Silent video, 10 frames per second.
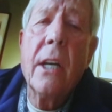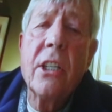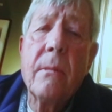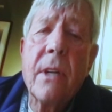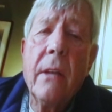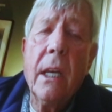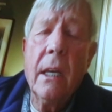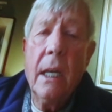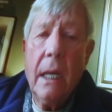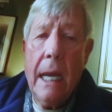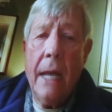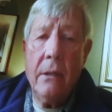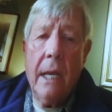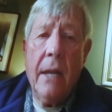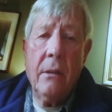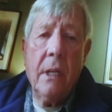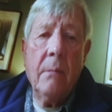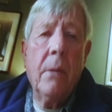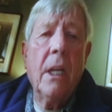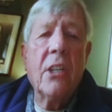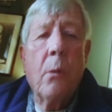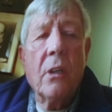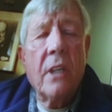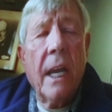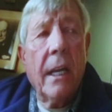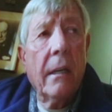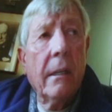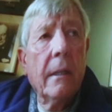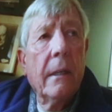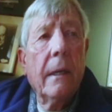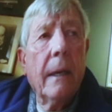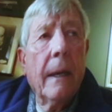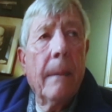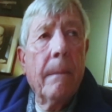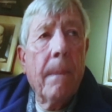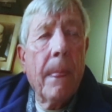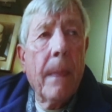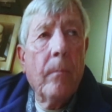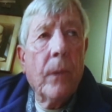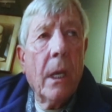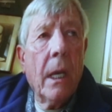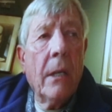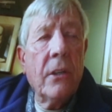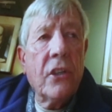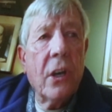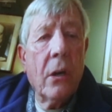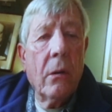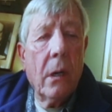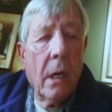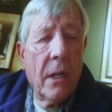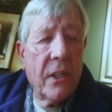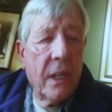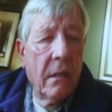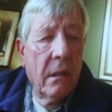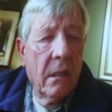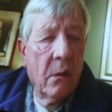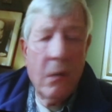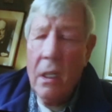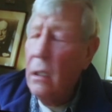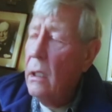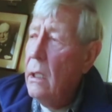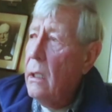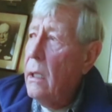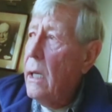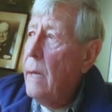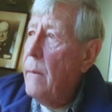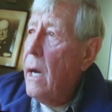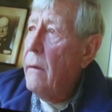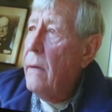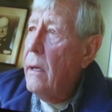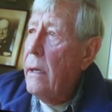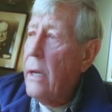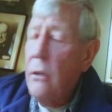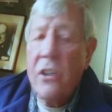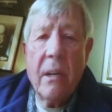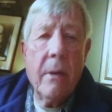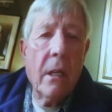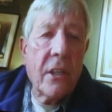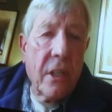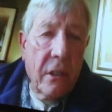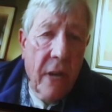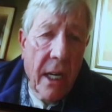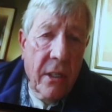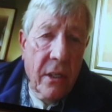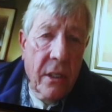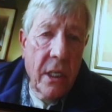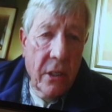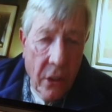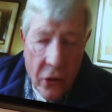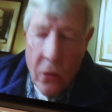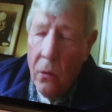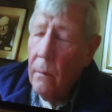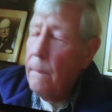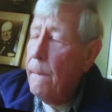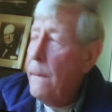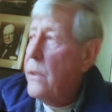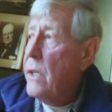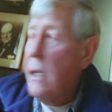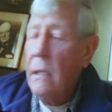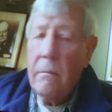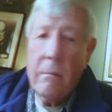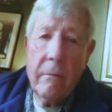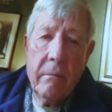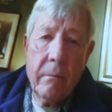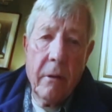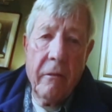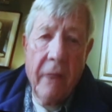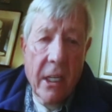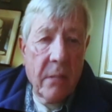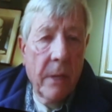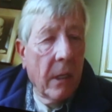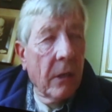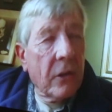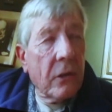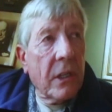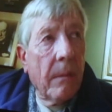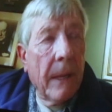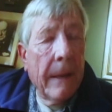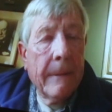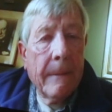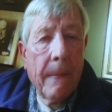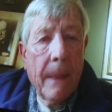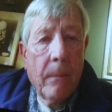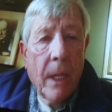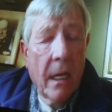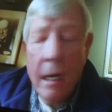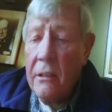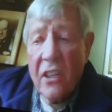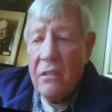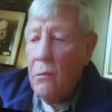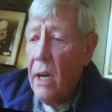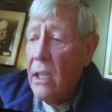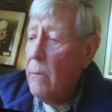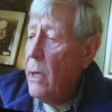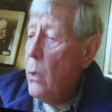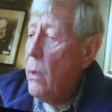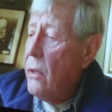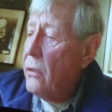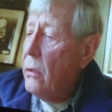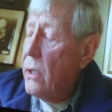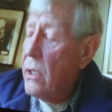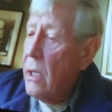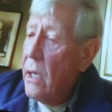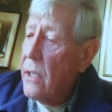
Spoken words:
items, I think, and in Billings, Montana. And so I said, oh, well, can you send me a list of the tractors? He said, sure. Say, fax me a list or something. And I just randomly went through it, and